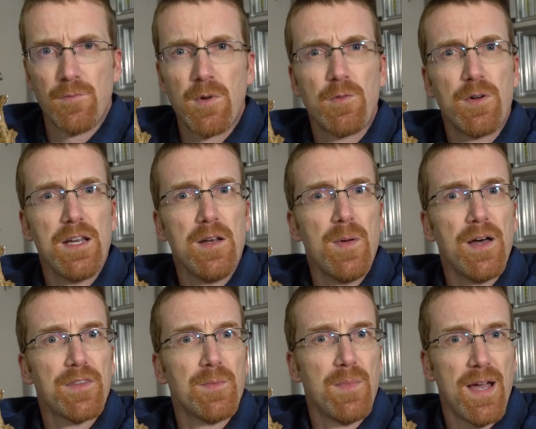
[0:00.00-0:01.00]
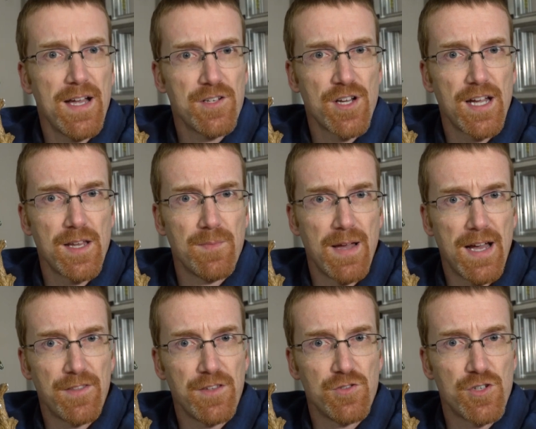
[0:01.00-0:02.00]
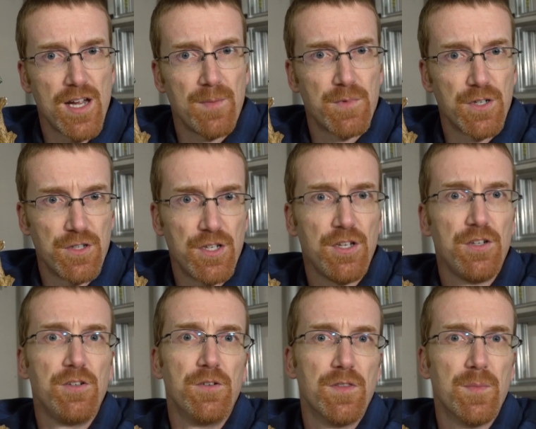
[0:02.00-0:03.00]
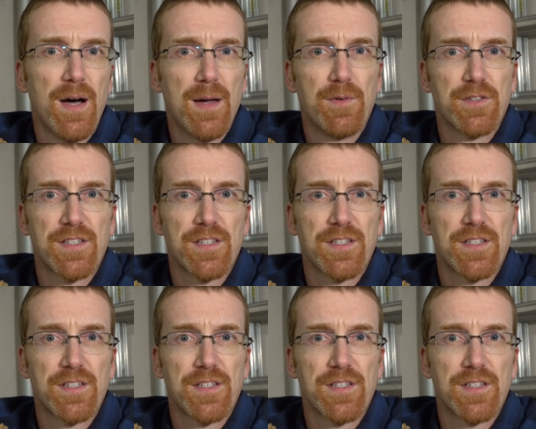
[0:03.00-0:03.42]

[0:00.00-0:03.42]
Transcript: We read about the Magi in Matthew chapter 2. The Bible